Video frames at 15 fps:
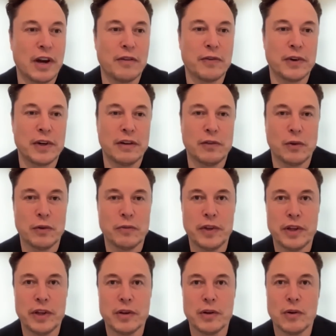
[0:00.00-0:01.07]
comfort level would
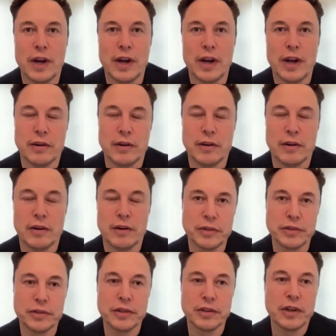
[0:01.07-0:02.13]
be quite
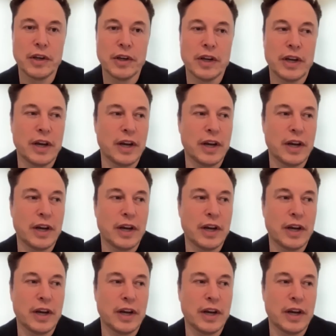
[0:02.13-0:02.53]
reduced.